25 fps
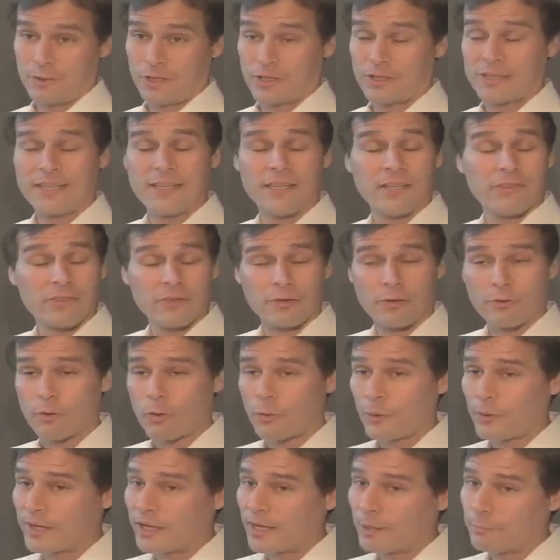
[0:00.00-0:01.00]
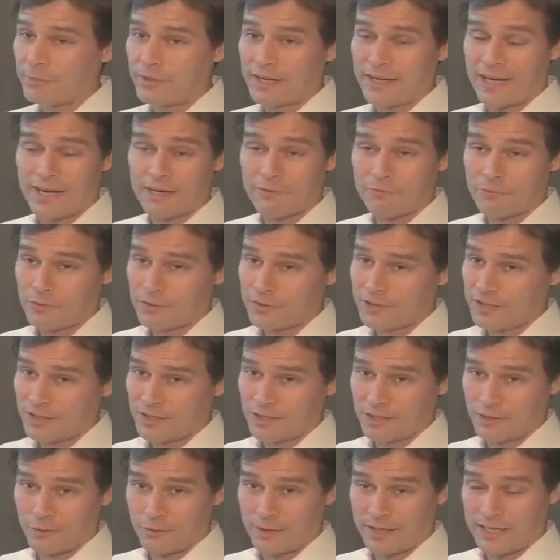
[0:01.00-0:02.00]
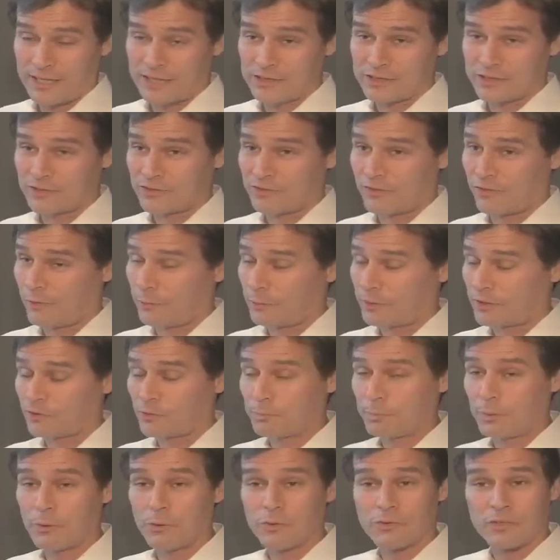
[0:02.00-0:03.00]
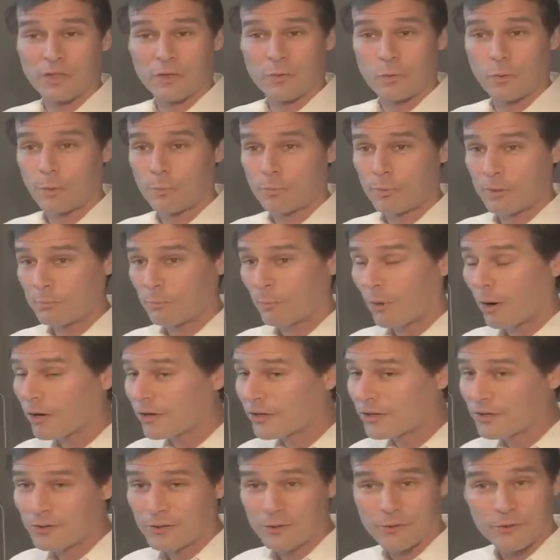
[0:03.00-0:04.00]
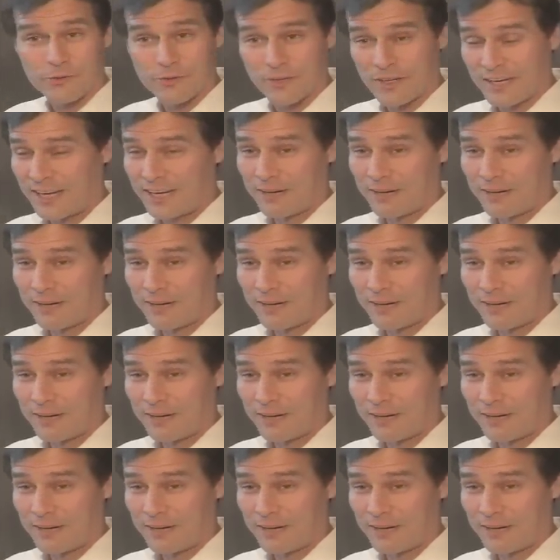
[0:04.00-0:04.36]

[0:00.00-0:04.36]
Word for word: Our kids are growing up at ever younger ages. They're exposed to corporate marketers at